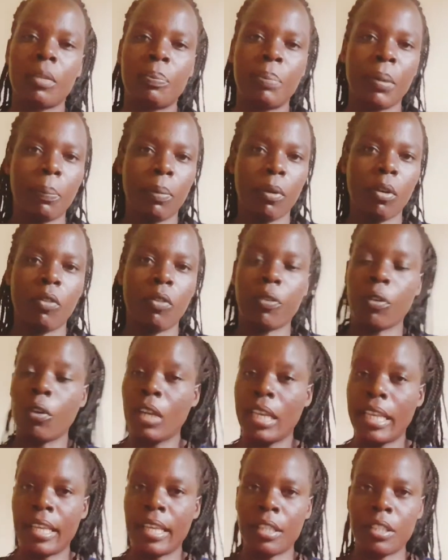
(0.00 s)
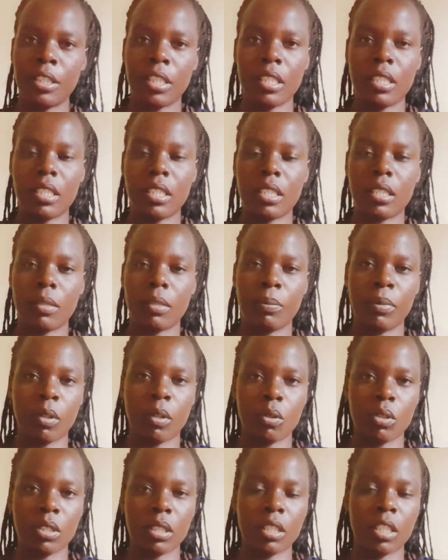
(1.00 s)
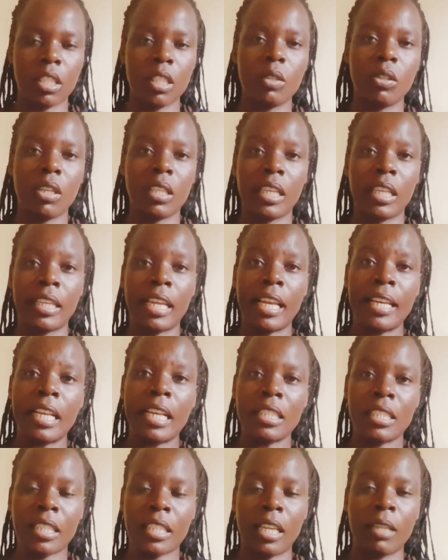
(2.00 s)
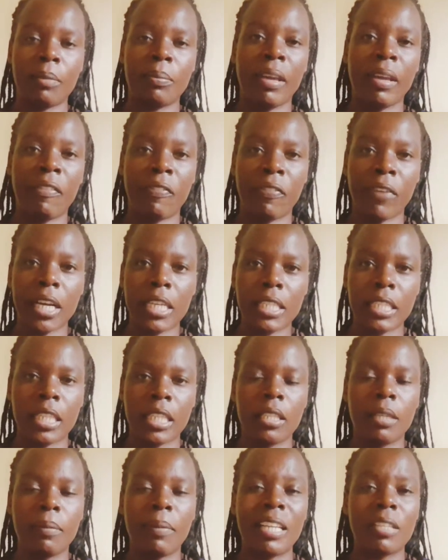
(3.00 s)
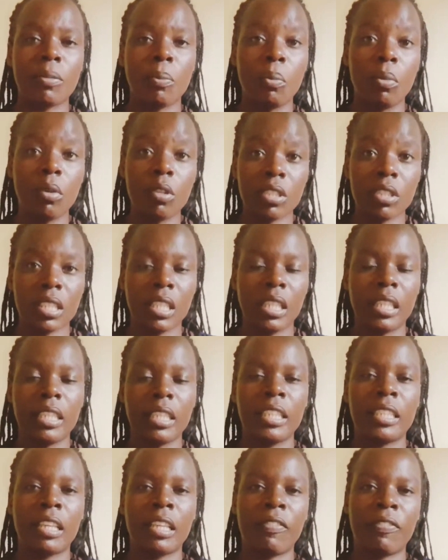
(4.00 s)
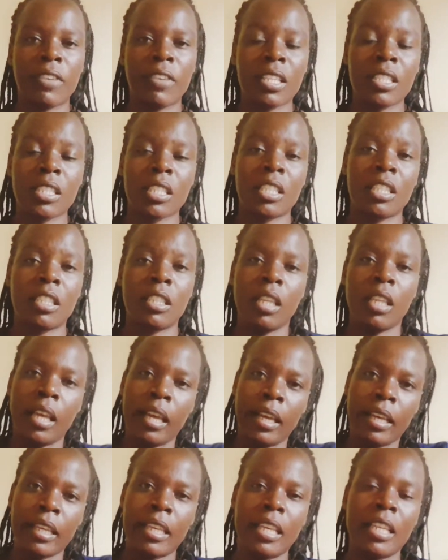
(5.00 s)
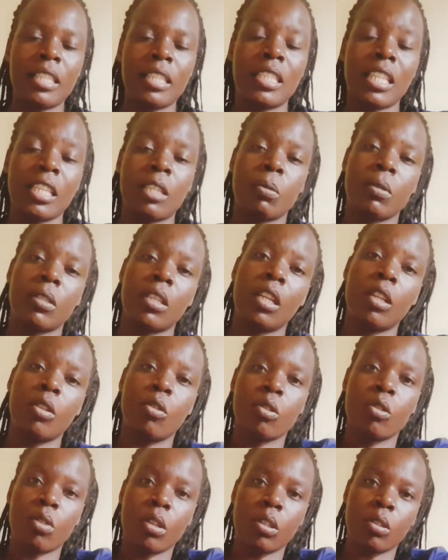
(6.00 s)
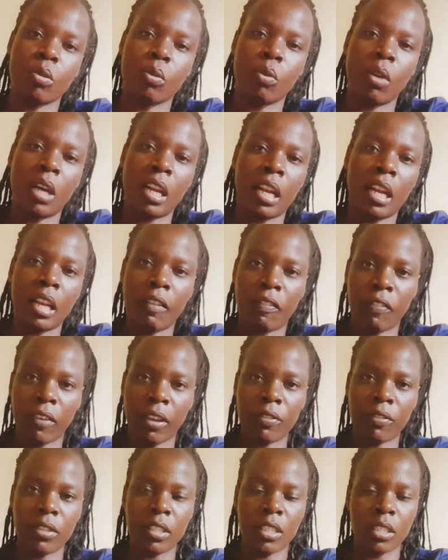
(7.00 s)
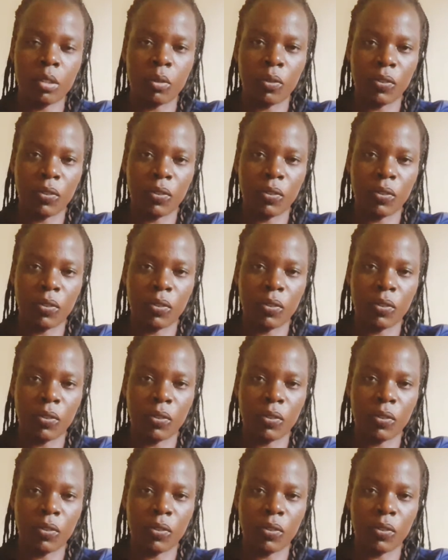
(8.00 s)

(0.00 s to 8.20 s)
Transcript: people of all ages, because children and adults can be affected, but mostly it affects kids, especially those ones who are under 5 years of